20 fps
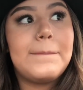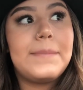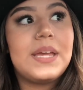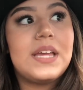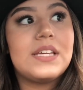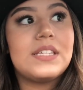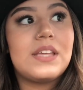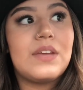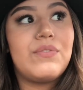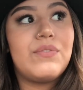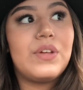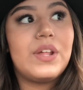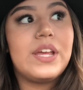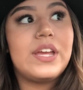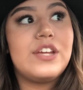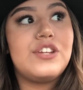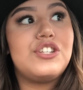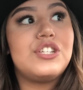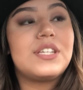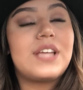because I feel
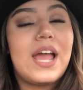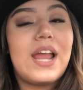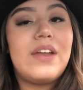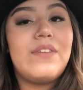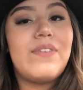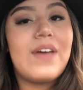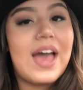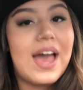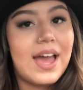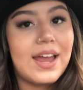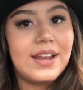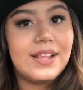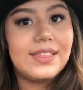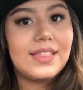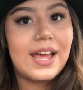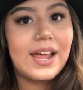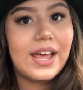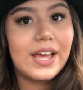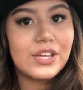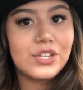like it just kind of
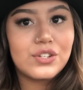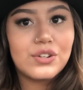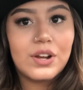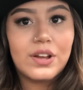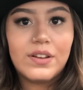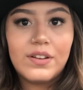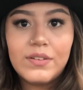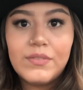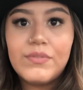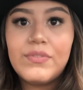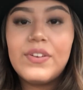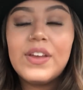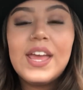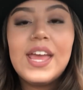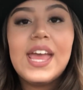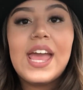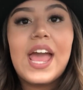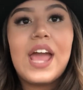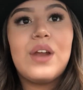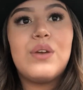added that extra oomph
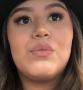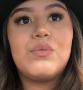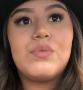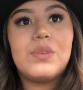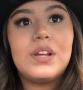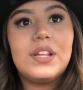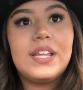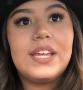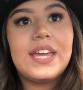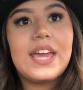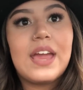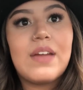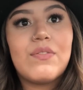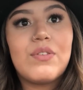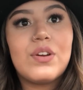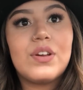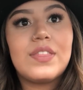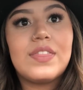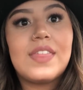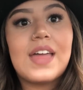and really
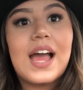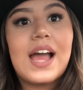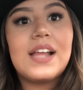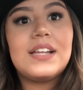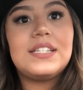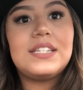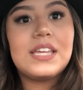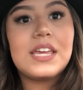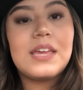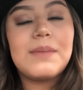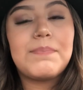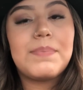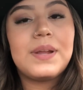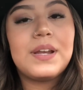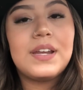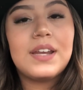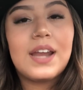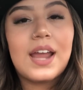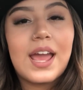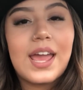gave her that deep,
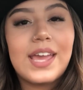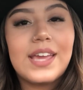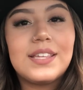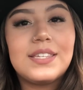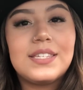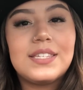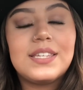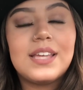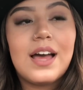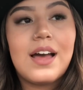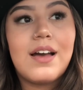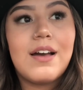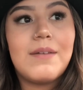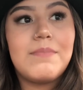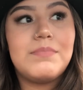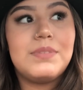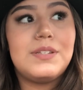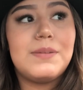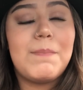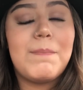nice
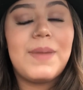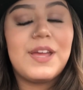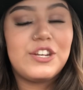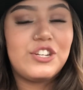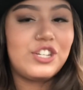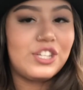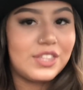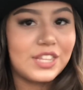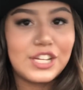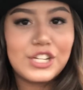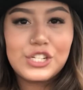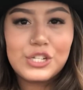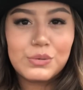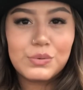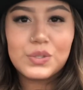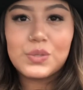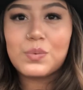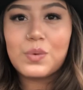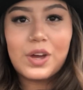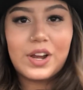dimension that
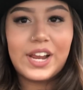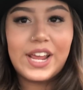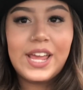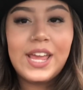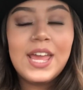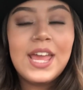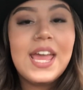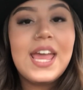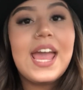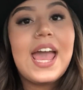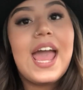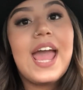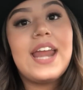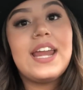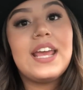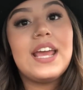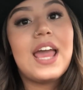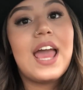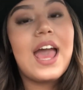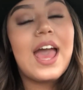she was wanting,
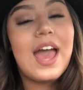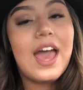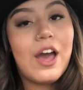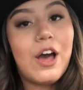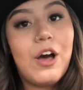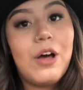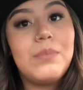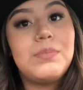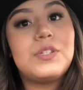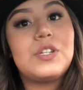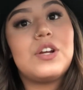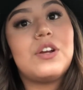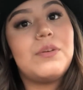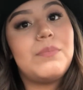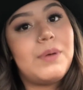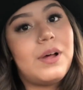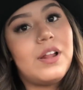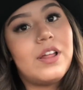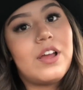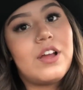and it helped
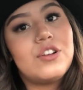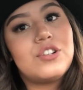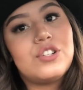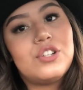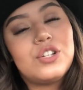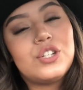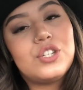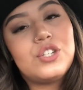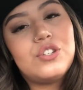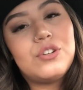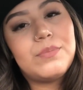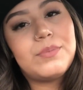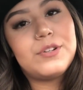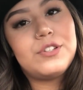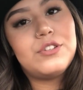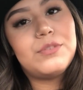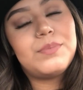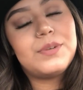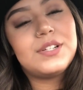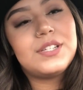her balayage look super
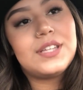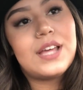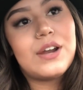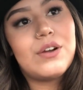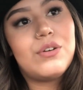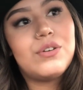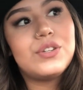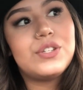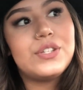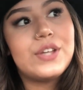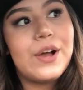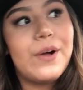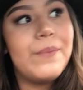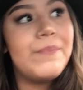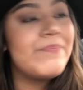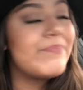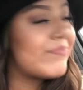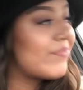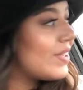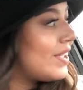subtle. So